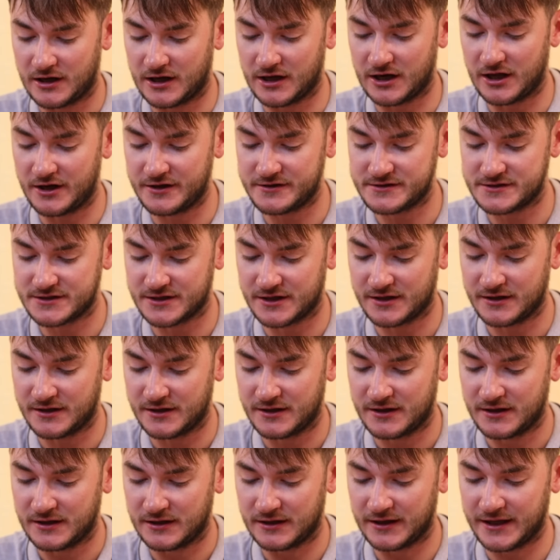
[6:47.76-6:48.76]
I like to
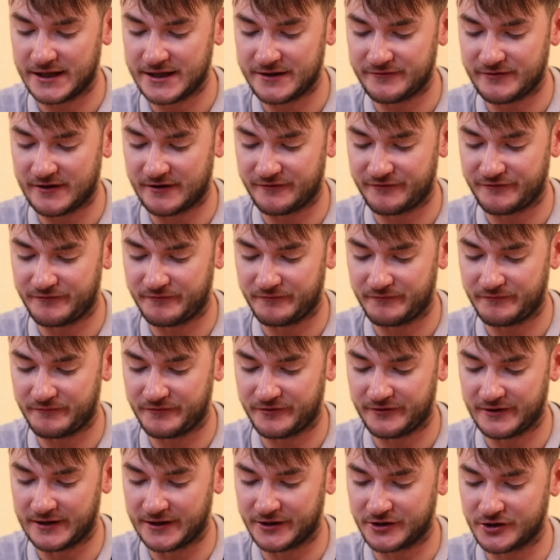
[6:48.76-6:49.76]
leave that
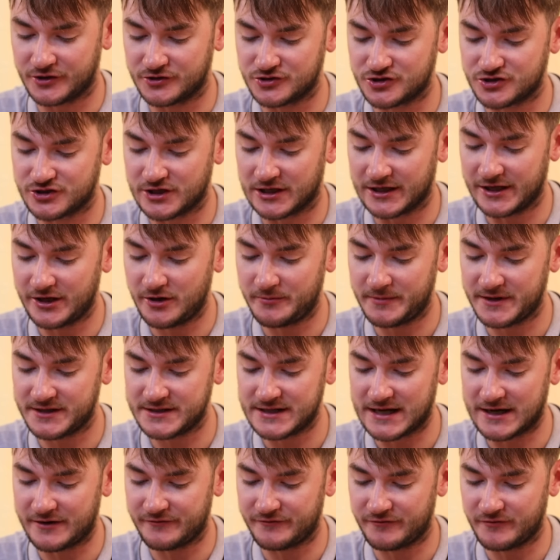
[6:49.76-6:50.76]
silicone just a little bit
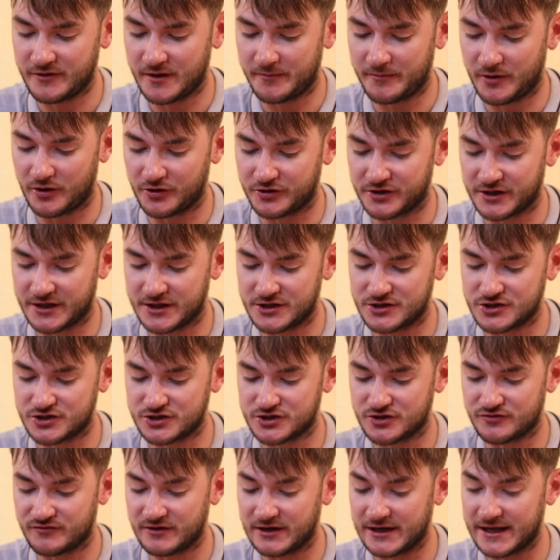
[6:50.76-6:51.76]
down from the body
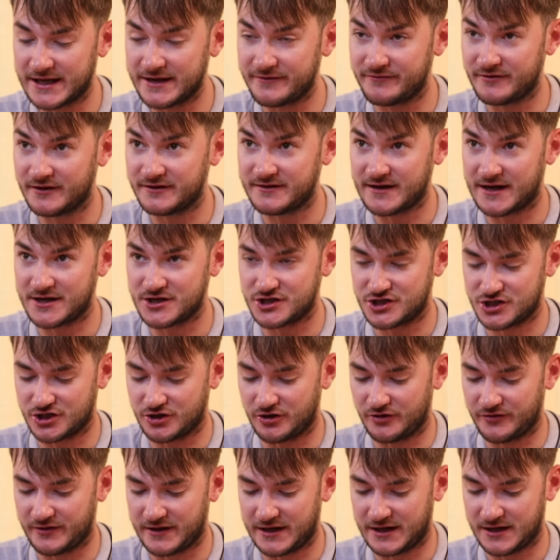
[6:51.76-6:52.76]
just to relieve the tension
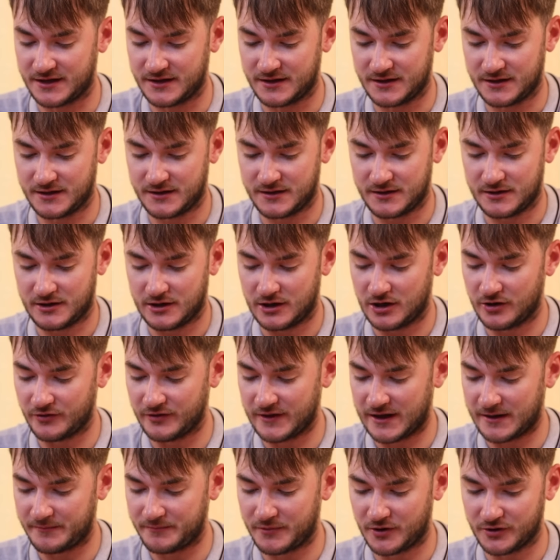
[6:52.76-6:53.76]
on that on
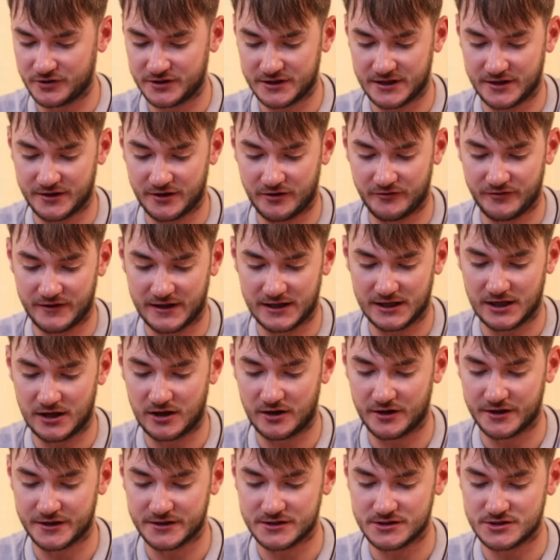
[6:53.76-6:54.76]
that body and on that
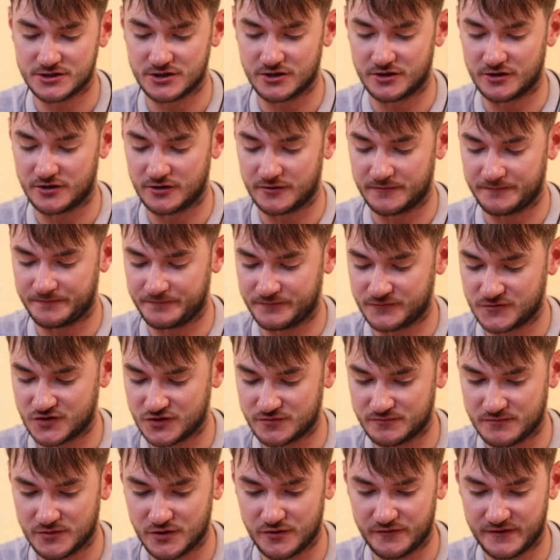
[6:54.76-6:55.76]
line. So
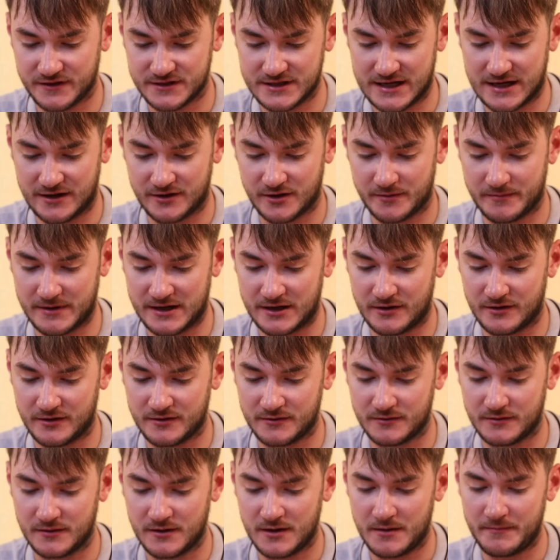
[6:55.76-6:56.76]
just move it down
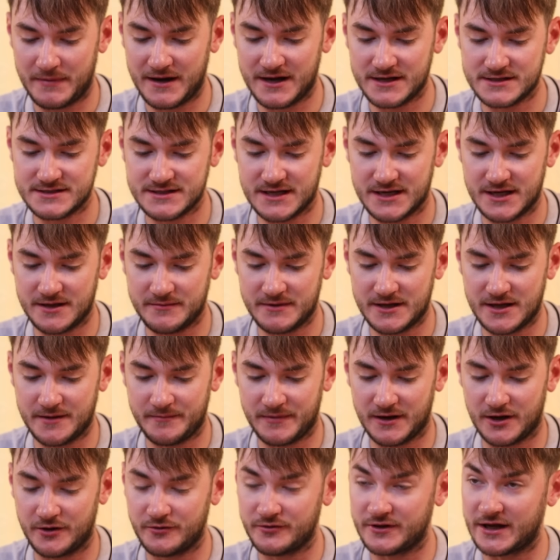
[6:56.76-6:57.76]
about, about a centimetre
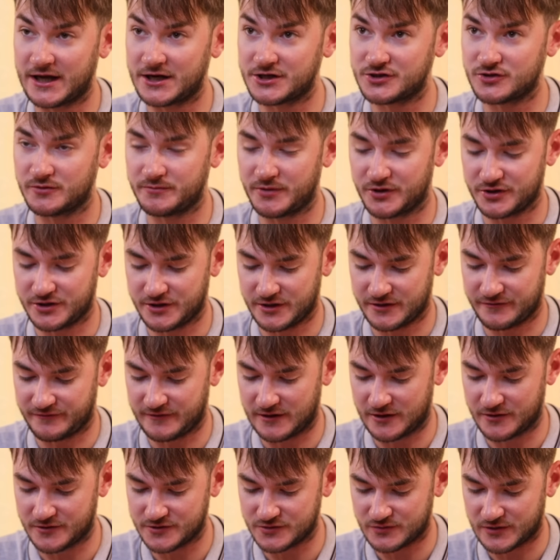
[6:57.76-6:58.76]
below the actual body of the
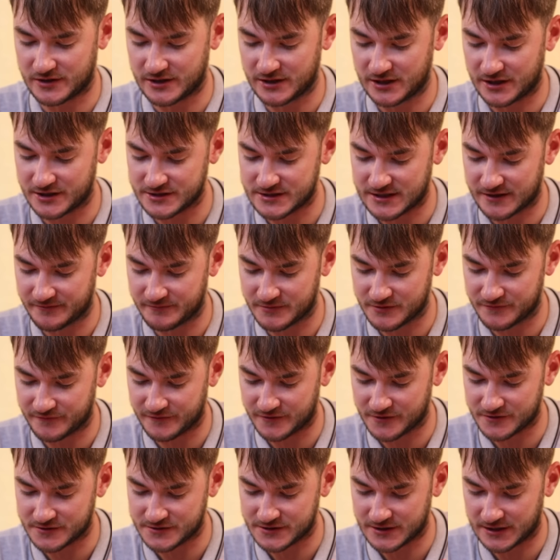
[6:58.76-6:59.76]
float is where I like to have my
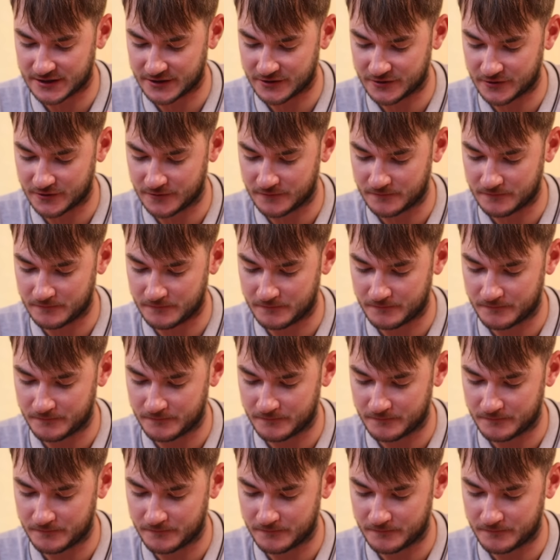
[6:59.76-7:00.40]
first silicone.